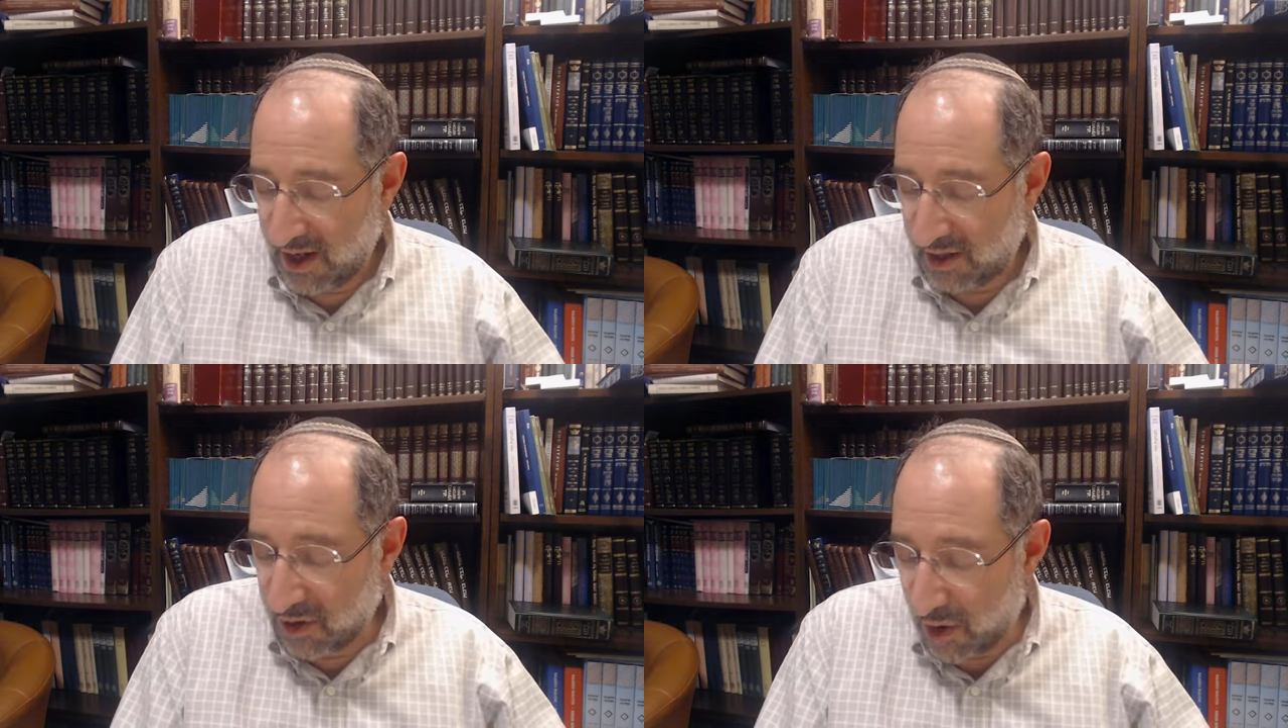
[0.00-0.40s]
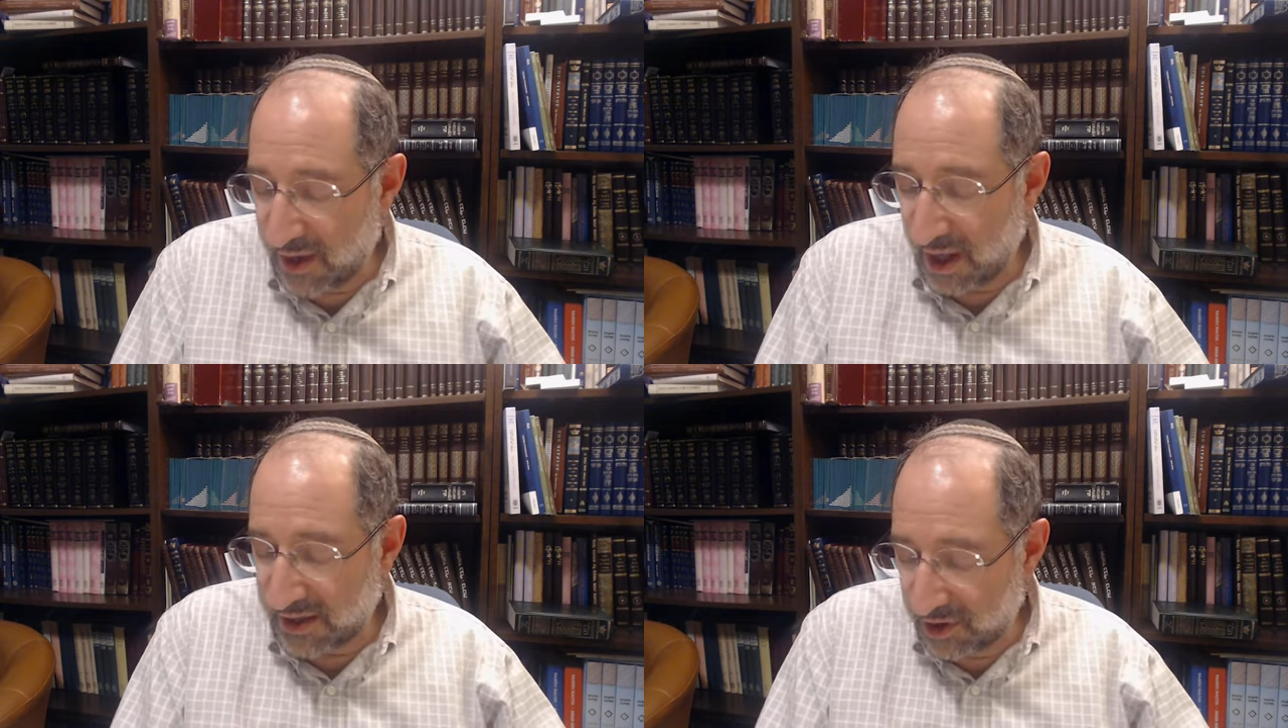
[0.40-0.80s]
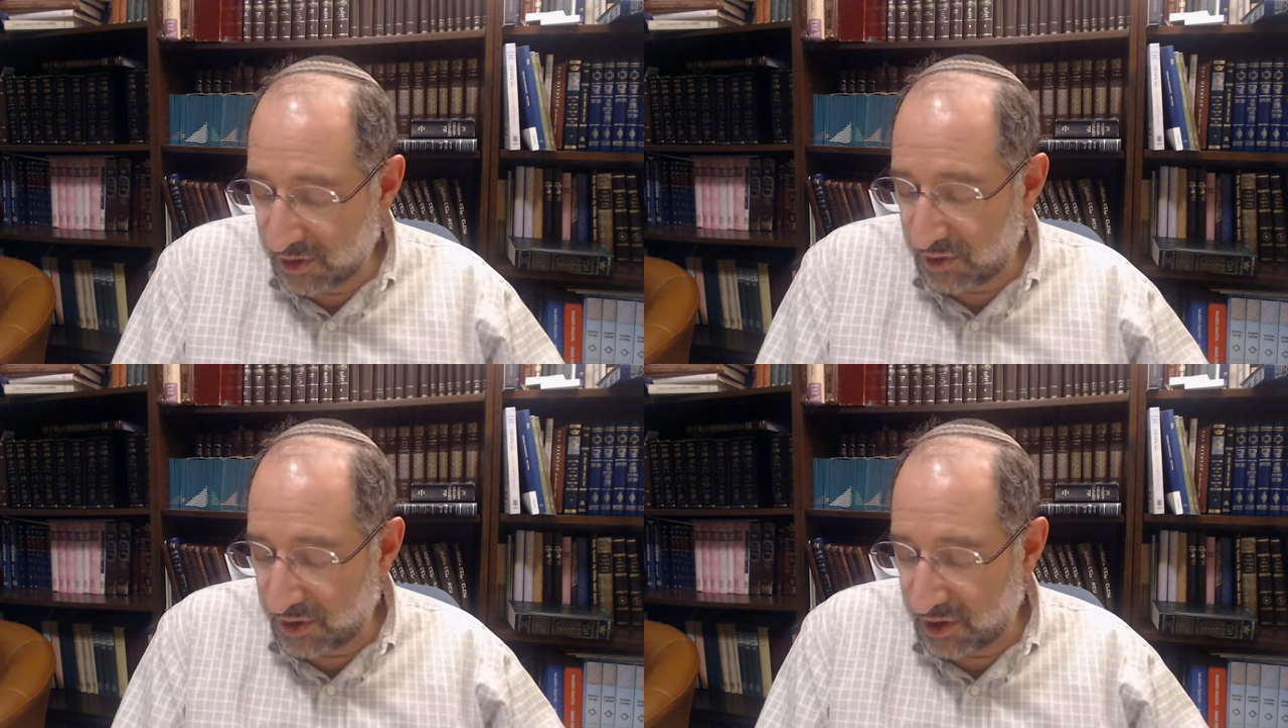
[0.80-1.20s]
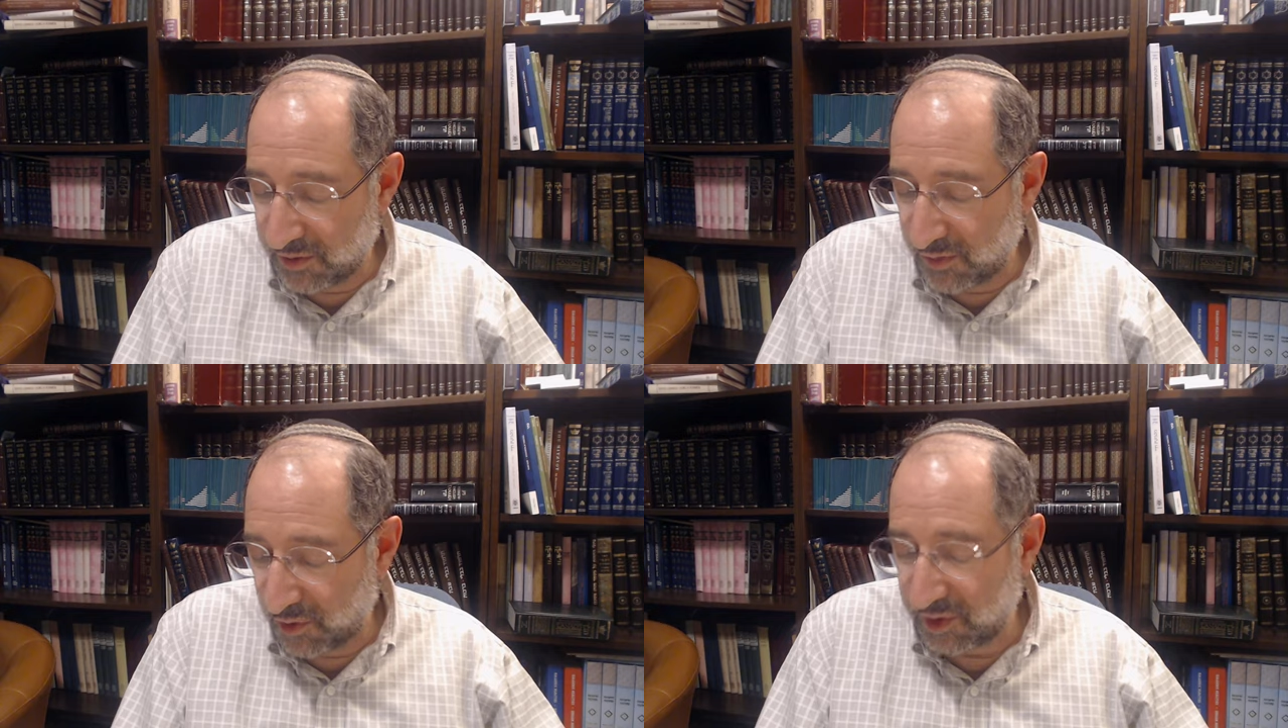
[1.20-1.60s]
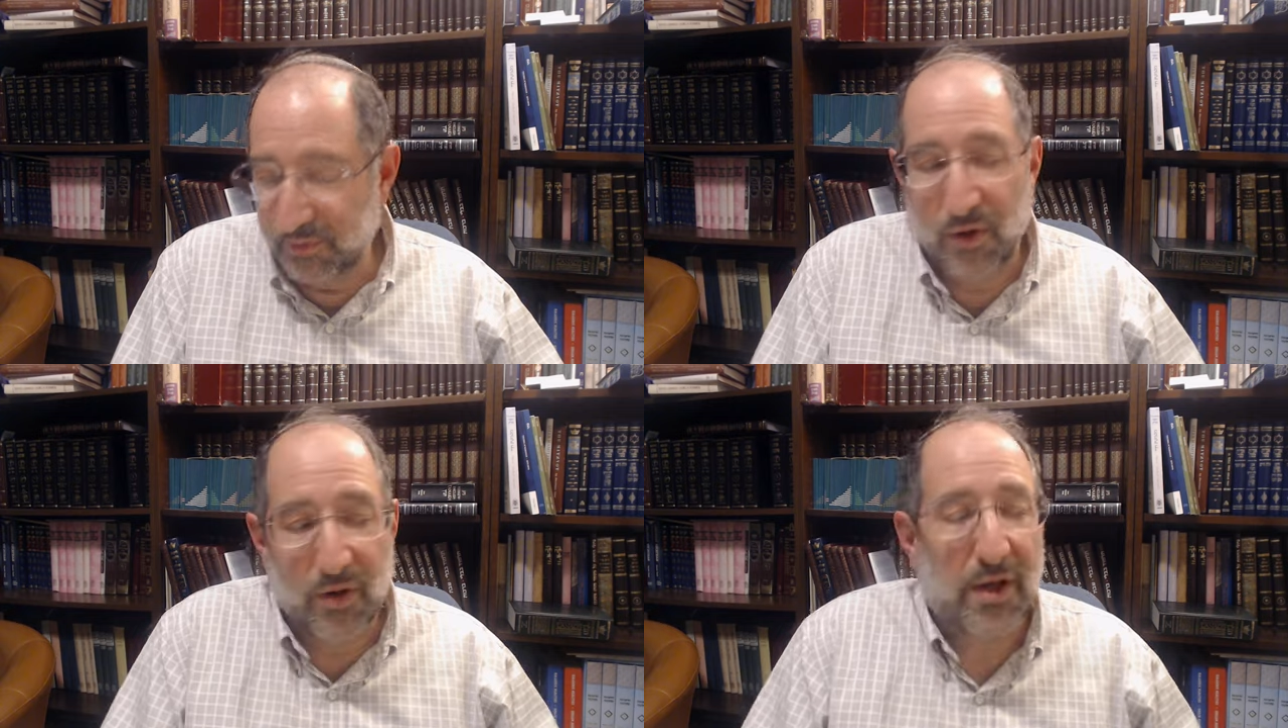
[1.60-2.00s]
Lo yatsu kidmut
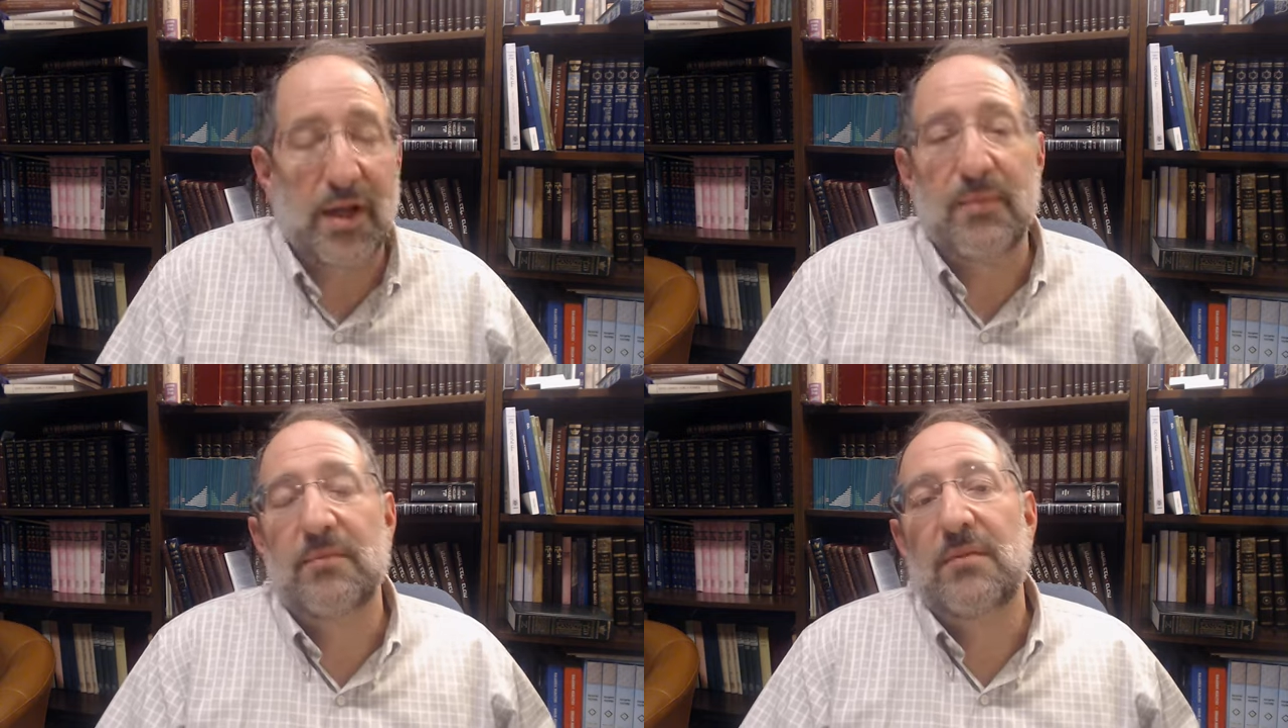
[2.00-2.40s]
borchim.